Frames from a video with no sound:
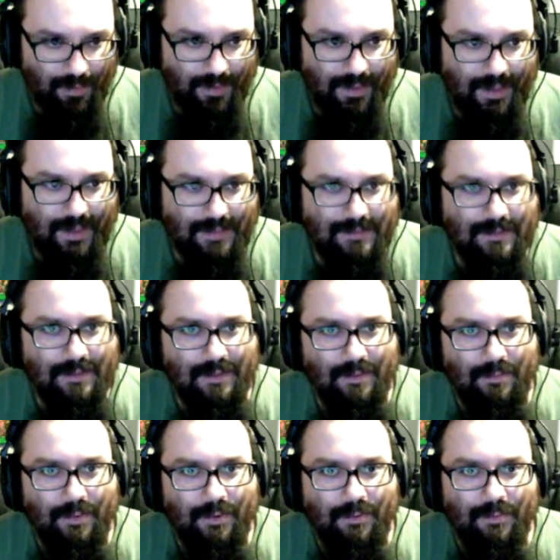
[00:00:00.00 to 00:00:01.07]
accident, the
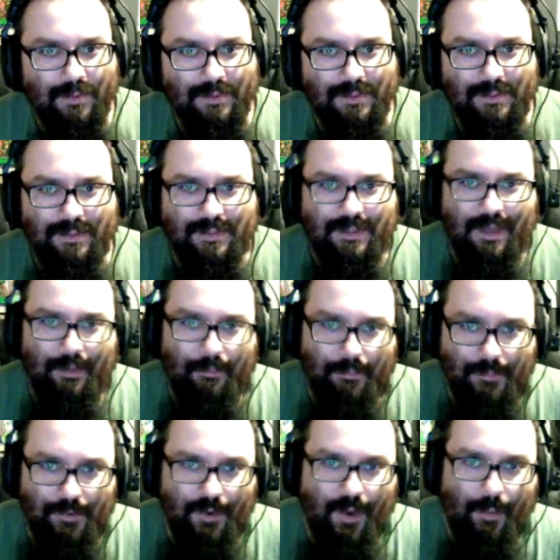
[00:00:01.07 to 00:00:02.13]
boat must have just kept
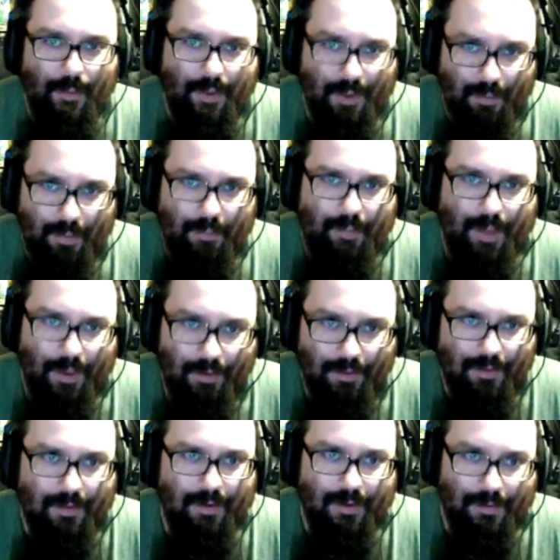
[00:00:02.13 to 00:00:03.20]
dropping a
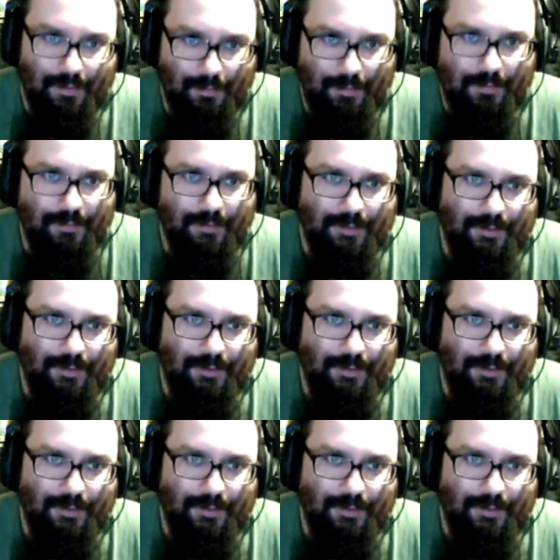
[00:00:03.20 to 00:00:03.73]
propeller on them over